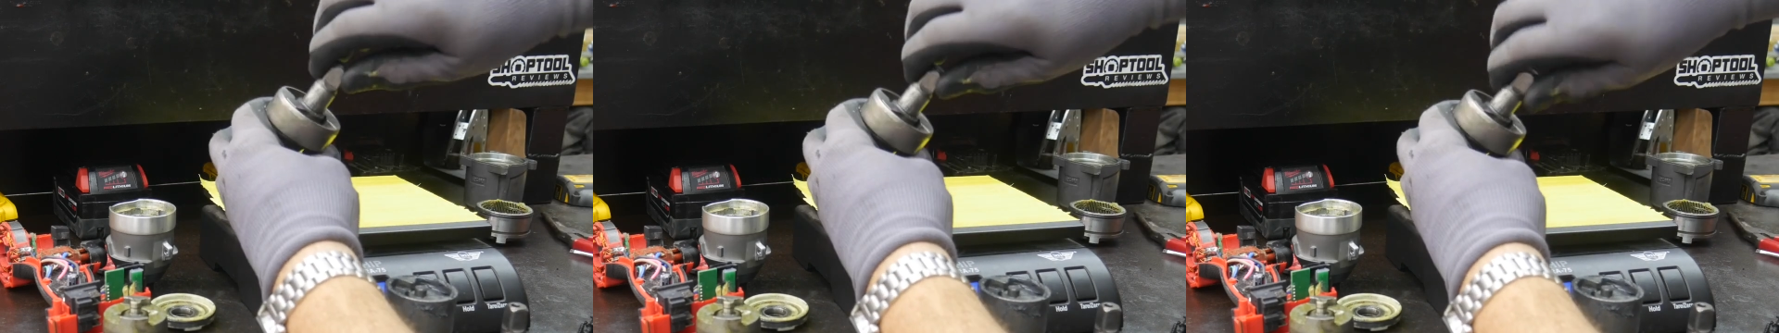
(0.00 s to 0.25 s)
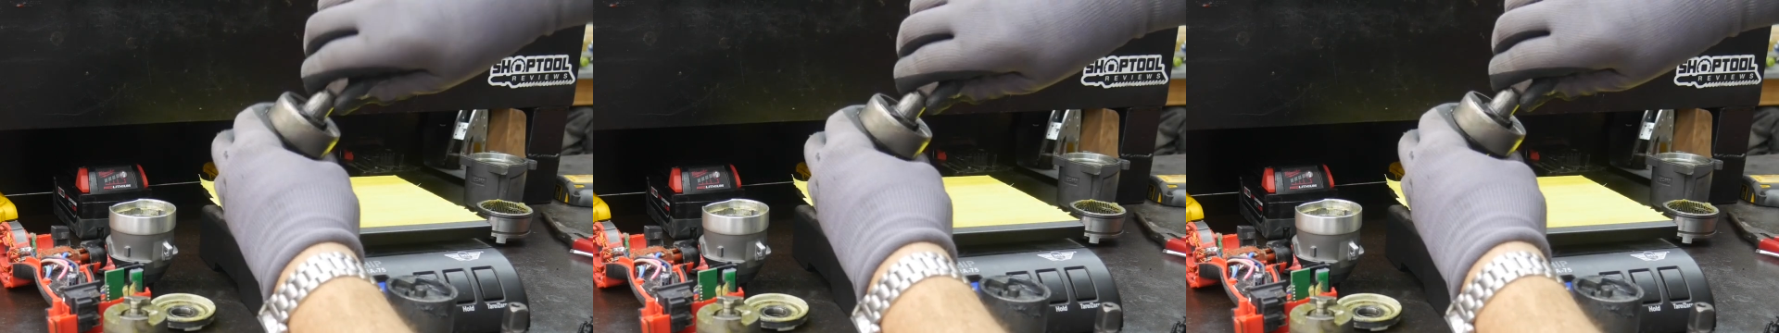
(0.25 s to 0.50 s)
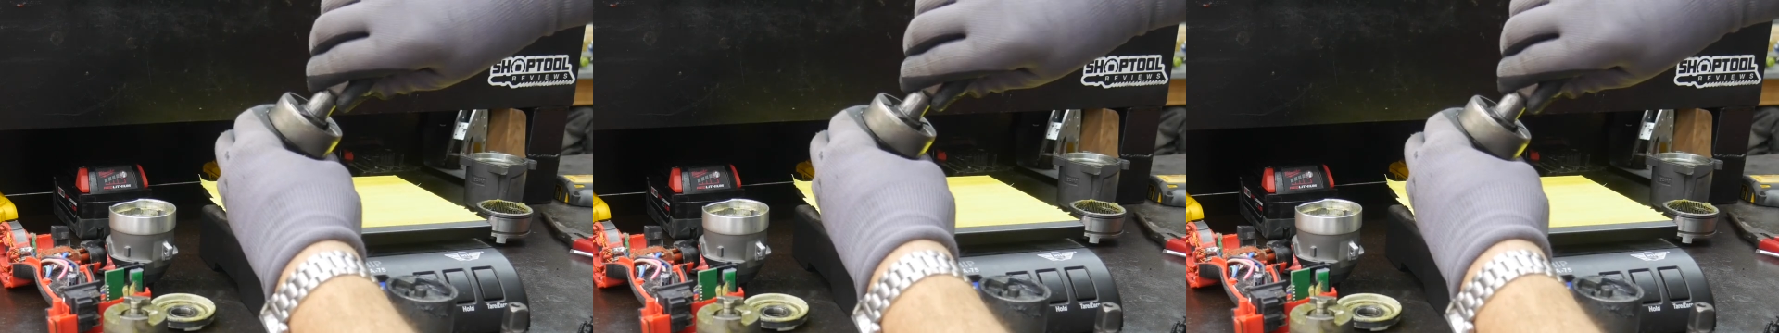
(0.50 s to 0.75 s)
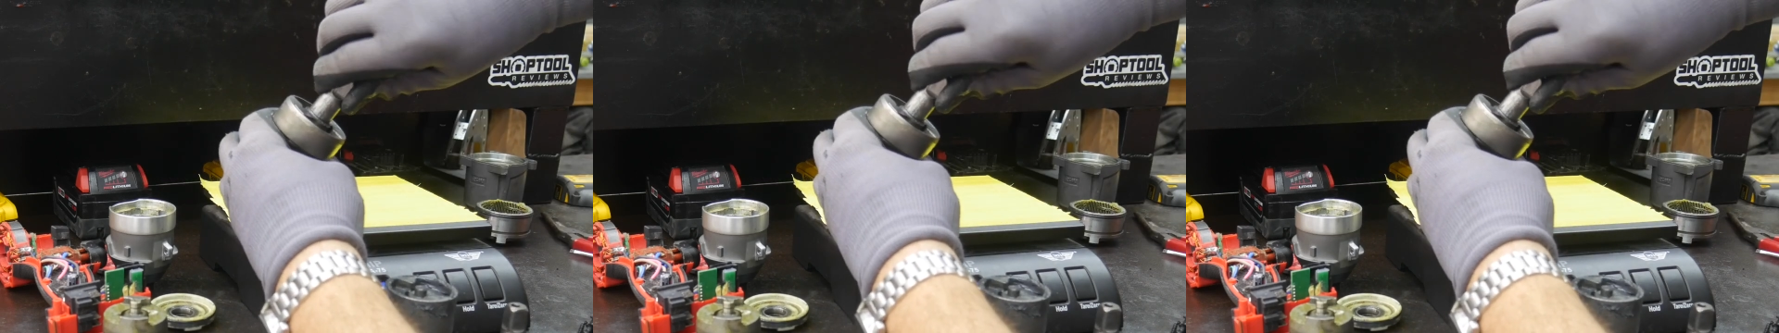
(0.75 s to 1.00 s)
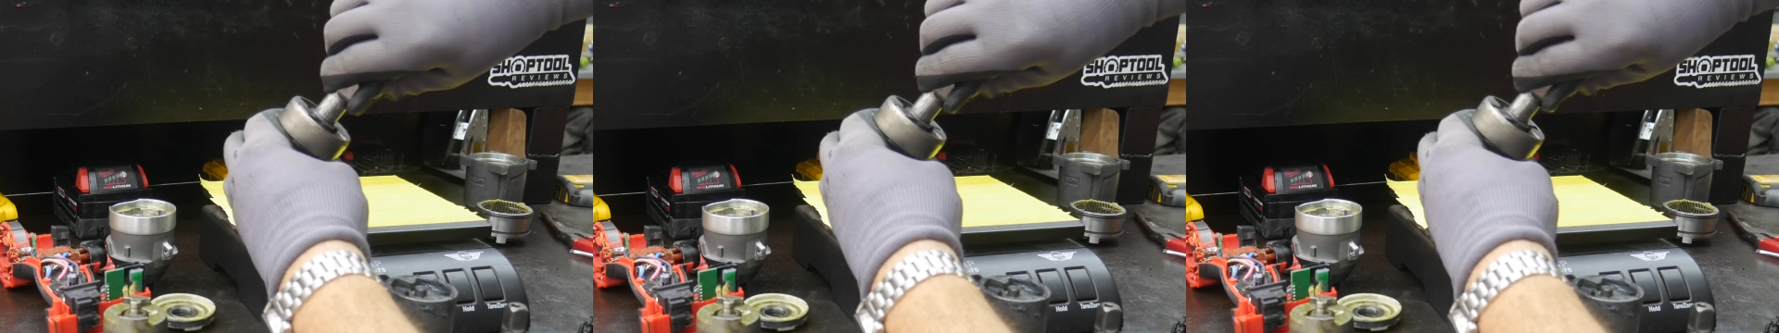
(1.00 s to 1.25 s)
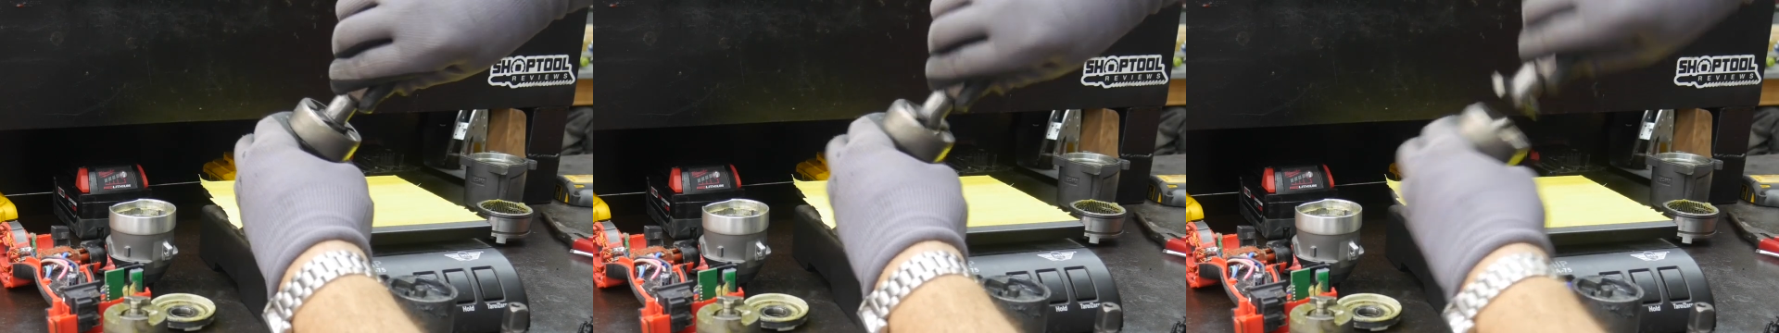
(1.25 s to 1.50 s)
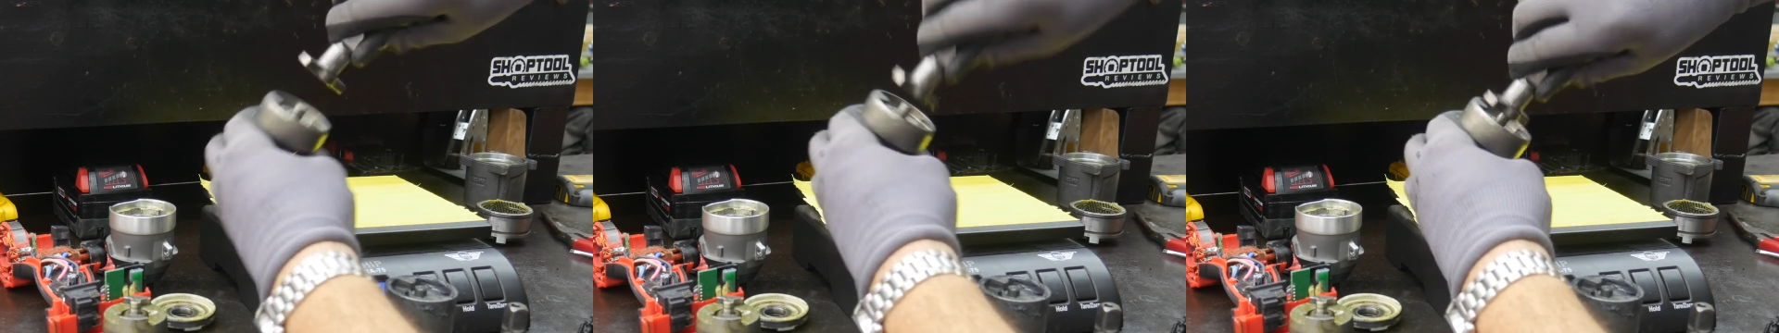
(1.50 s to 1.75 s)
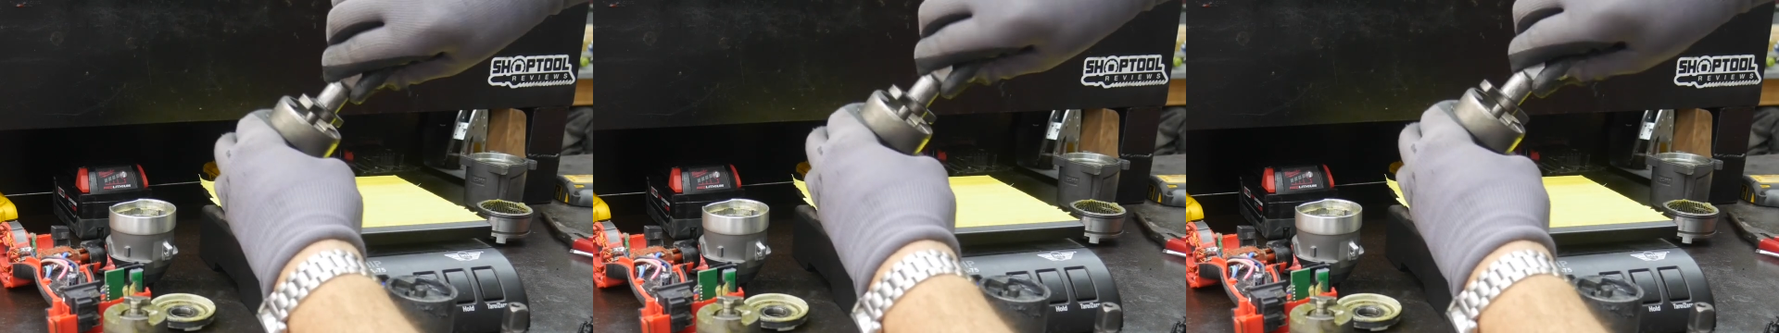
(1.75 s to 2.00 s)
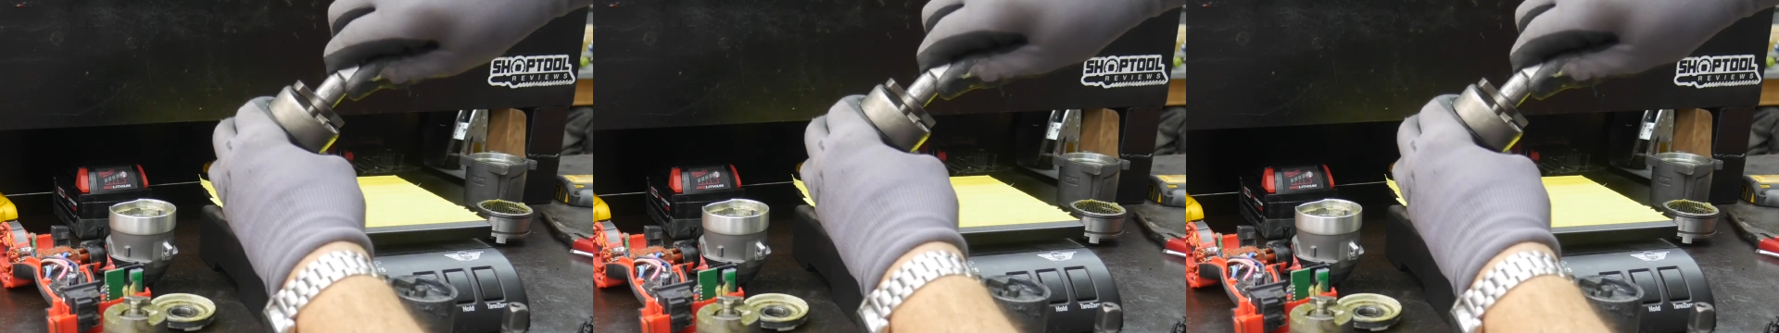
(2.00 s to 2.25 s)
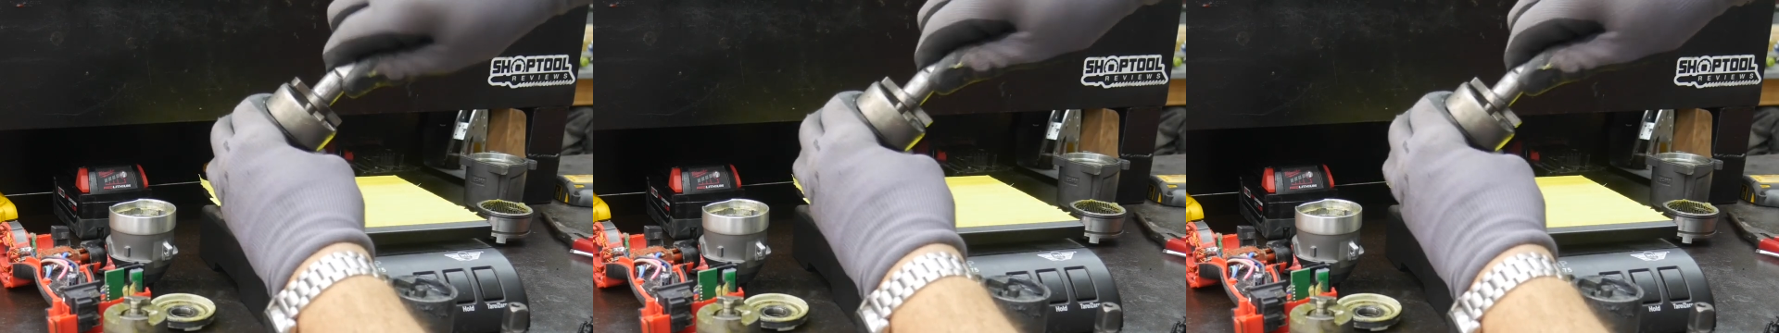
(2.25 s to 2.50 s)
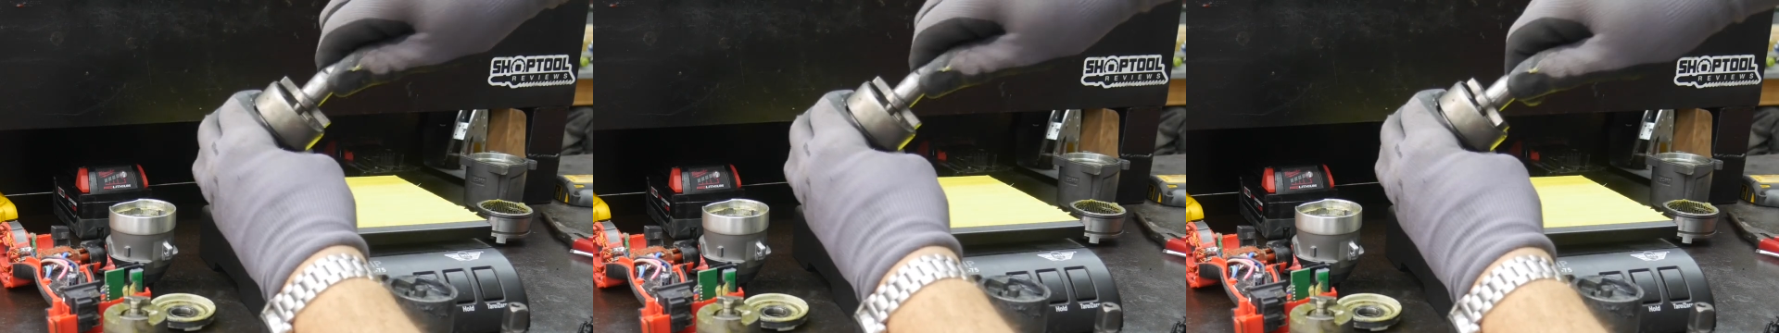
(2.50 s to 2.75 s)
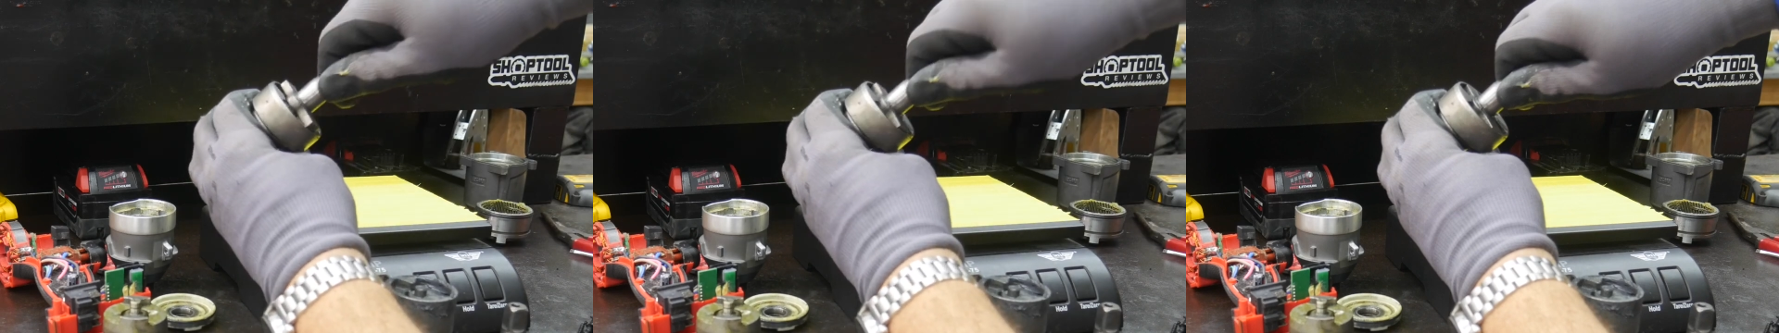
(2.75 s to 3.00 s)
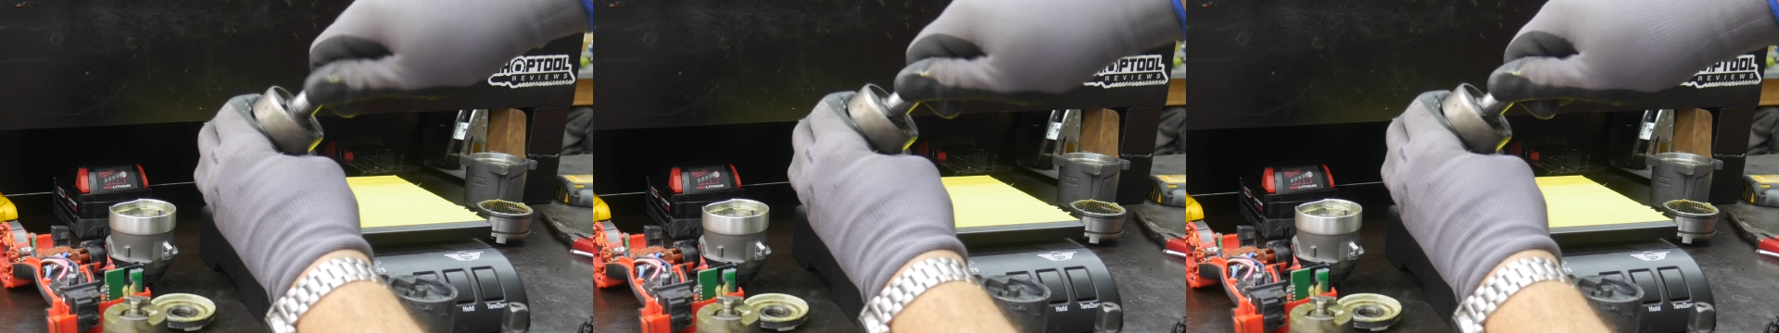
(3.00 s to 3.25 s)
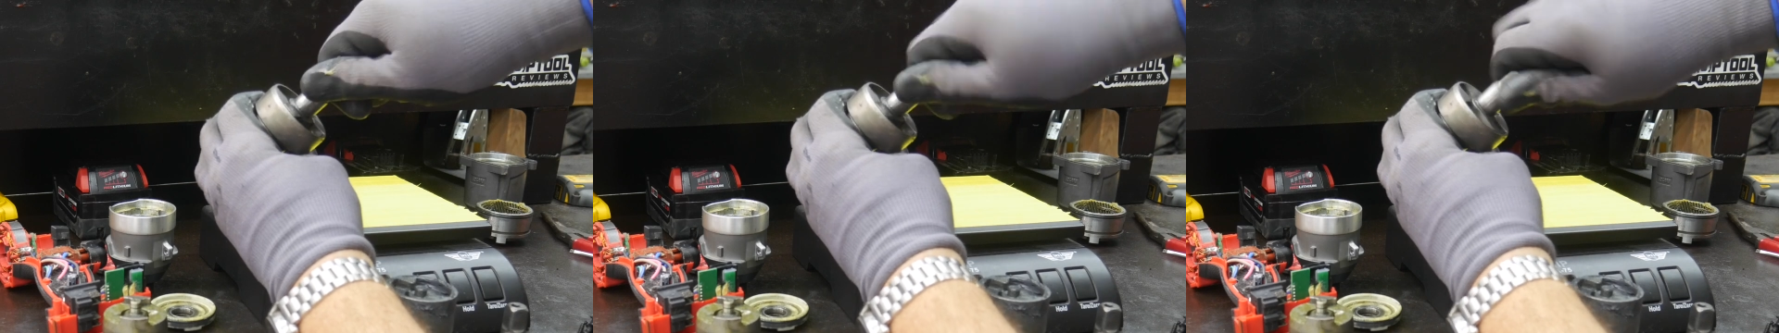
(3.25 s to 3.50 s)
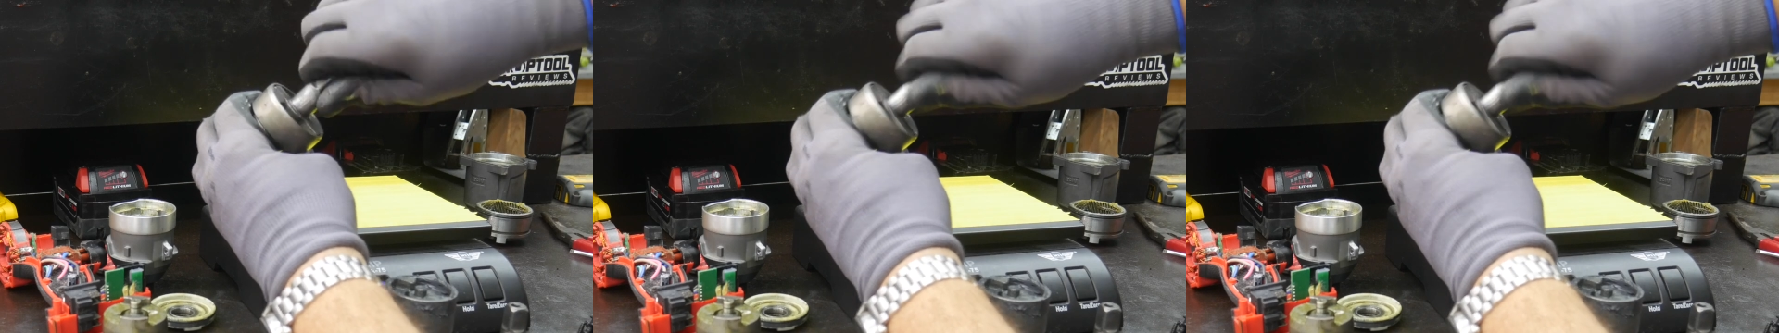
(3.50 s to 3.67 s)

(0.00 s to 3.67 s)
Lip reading: (no speaker visible)